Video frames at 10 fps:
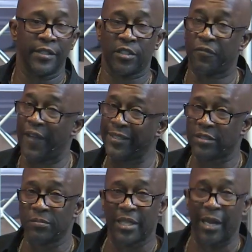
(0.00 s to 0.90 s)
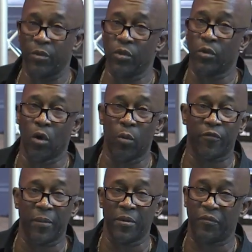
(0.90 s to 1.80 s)
it's a fight sometimes when you go
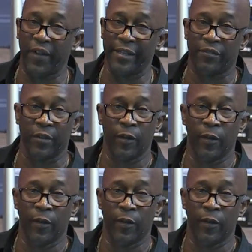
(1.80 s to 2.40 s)
away from the faith.